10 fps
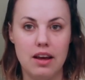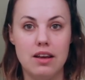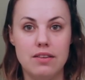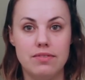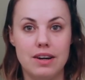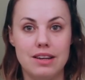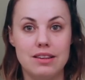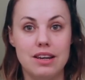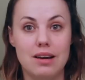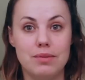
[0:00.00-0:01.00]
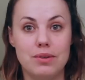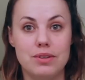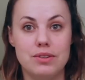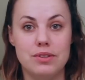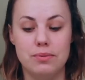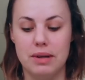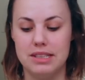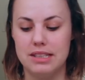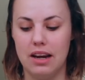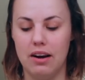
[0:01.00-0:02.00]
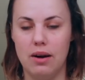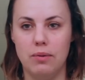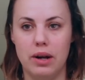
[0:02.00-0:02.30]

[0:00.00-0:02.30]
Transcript: And finally, I'm going to do mascara.